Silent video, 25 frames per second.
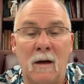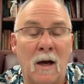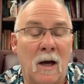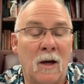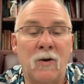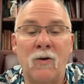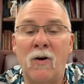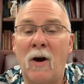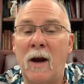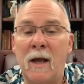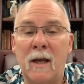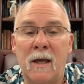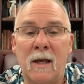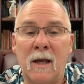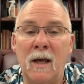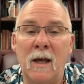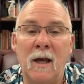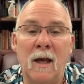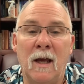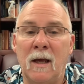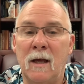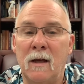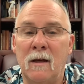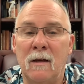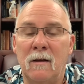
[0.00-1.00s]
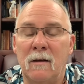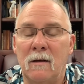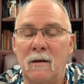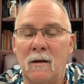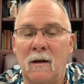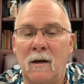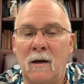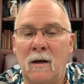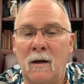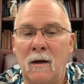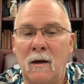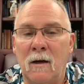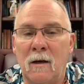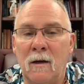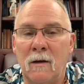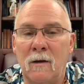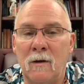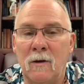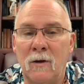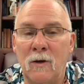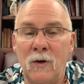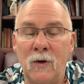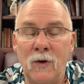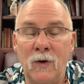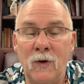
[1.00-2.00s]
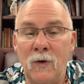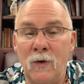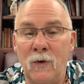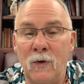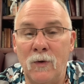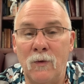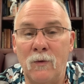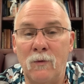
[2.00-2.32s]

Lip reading: great king who